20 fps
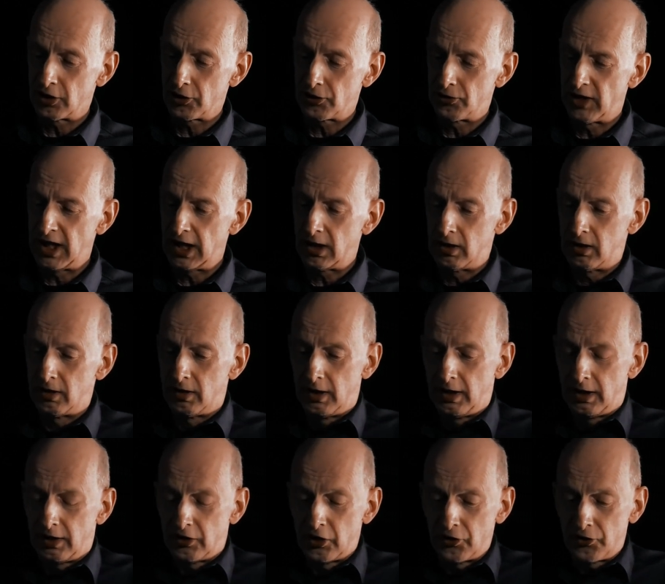as well,
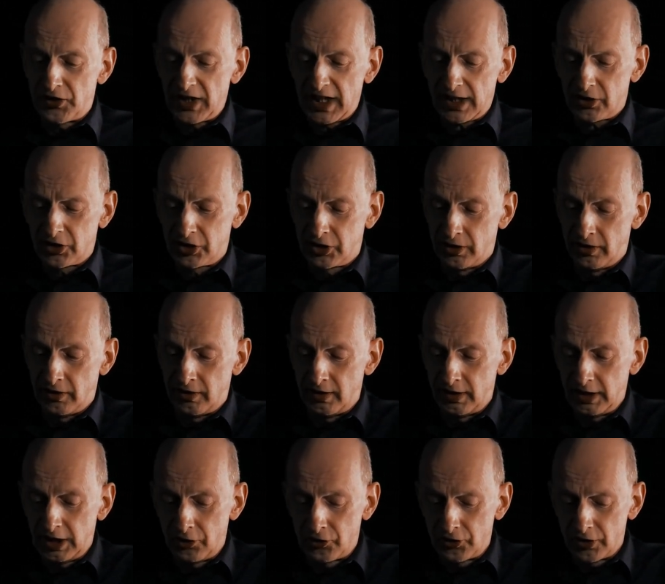the section
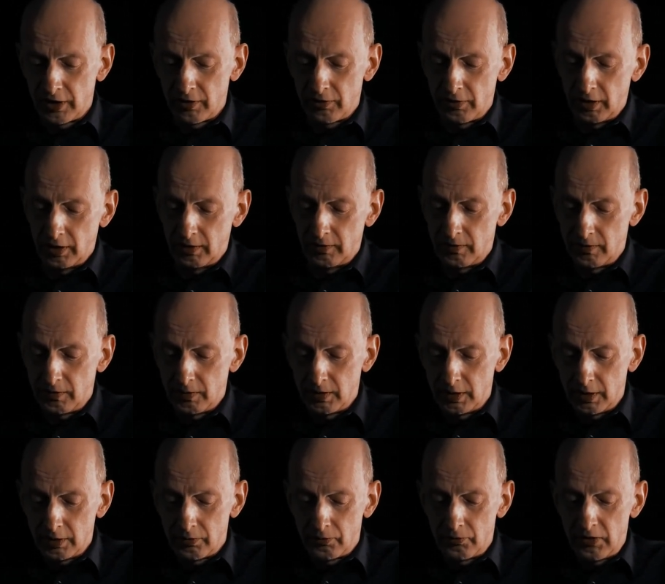is a
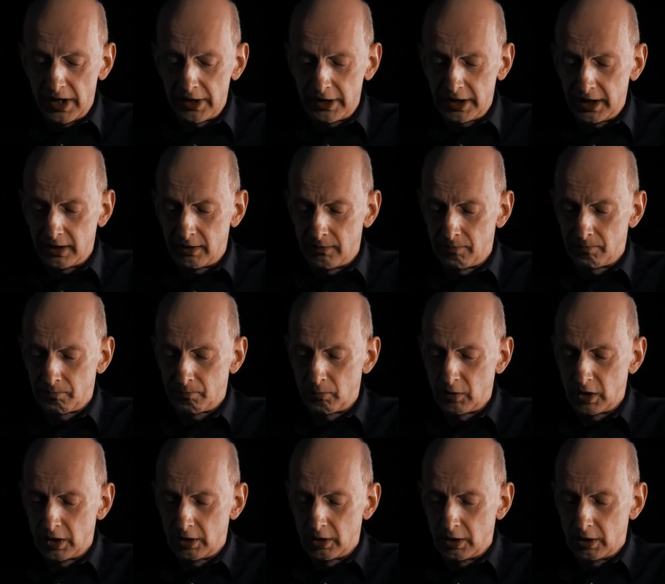very
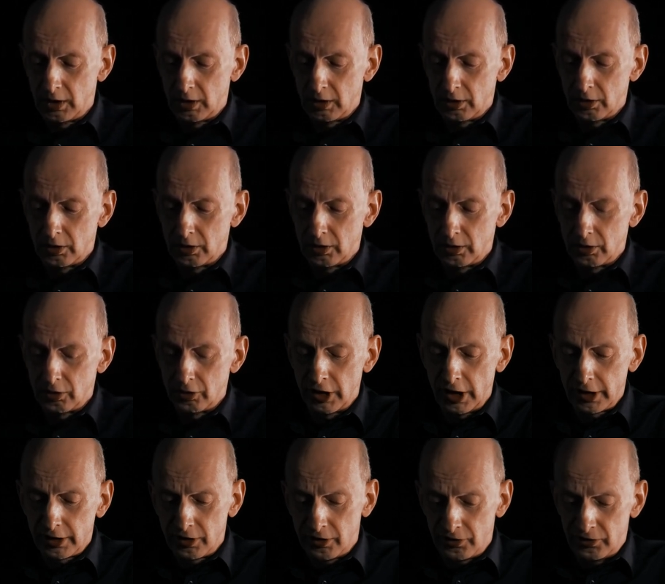
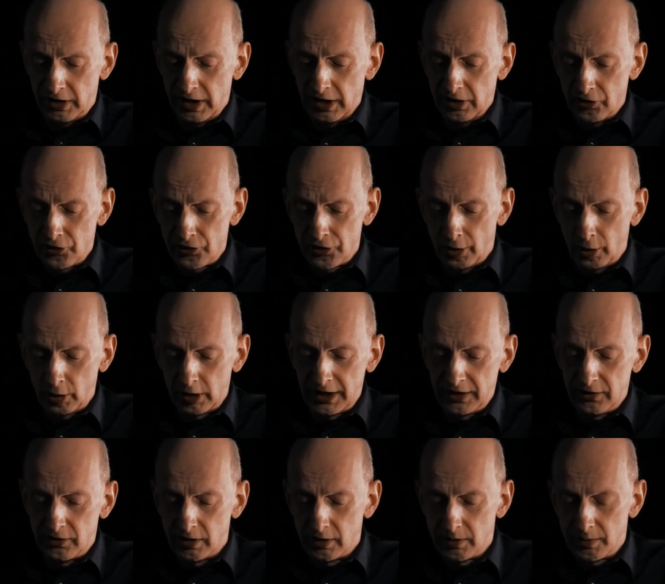rugged and
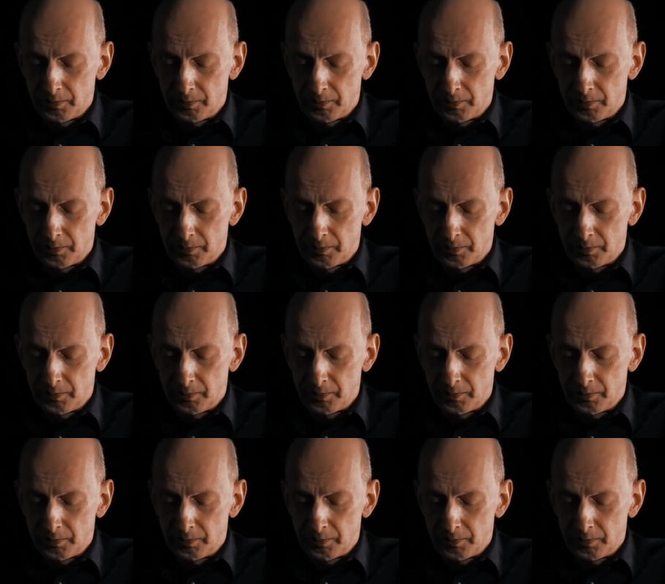solid